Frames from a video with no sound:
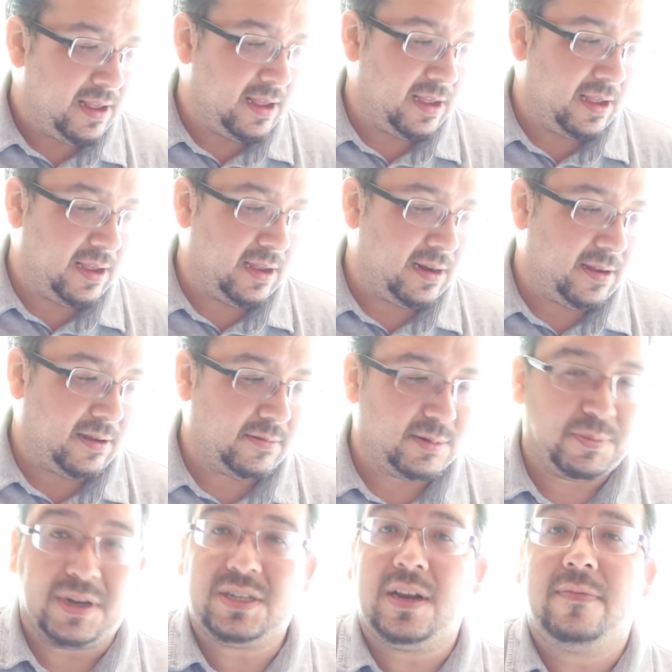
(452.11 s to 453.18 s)
And
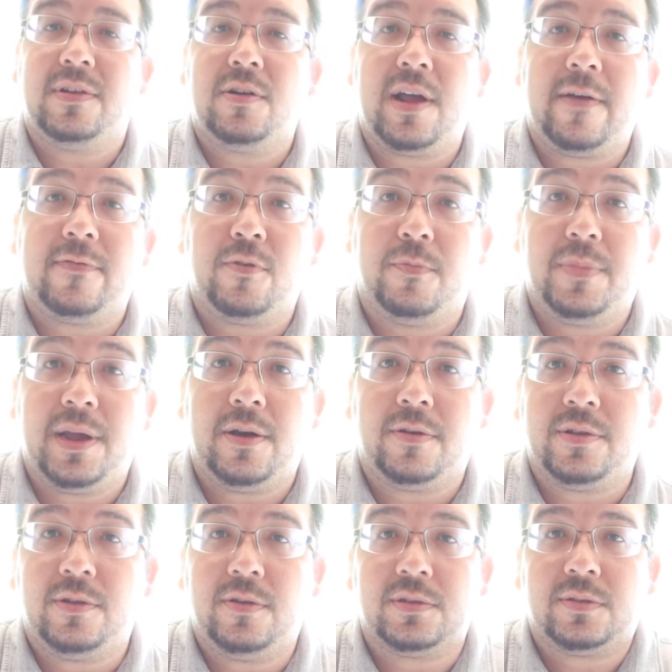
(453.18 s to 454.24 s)
especially if you don't have no bail,
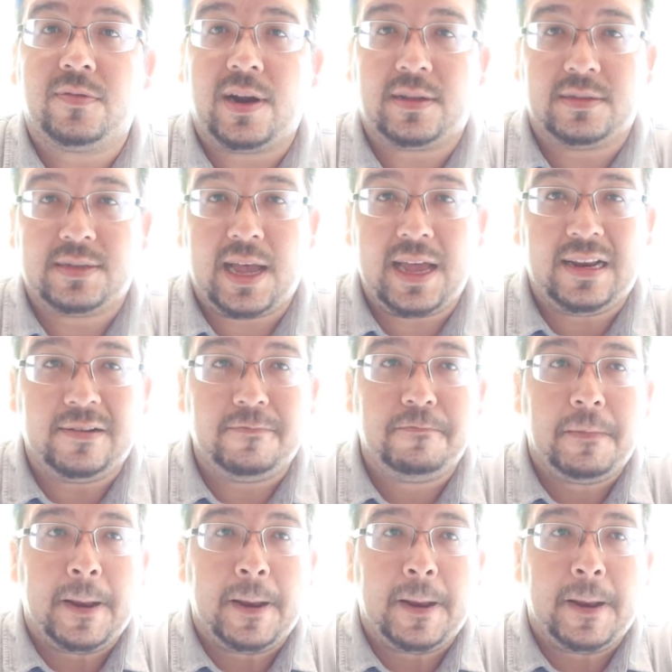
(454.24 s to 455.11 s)
you go to Rikers Island,